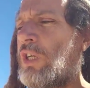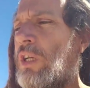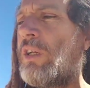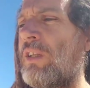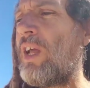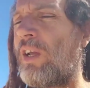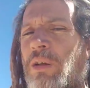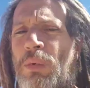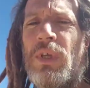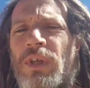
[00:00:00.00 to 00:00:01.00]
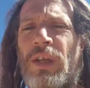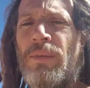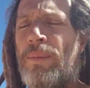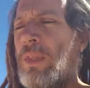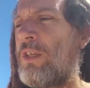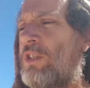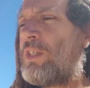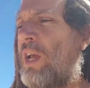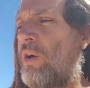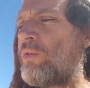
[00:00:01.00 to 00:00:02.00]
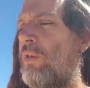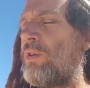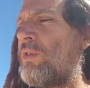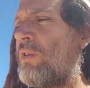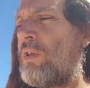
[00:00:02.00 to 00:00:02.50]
and that can be sound,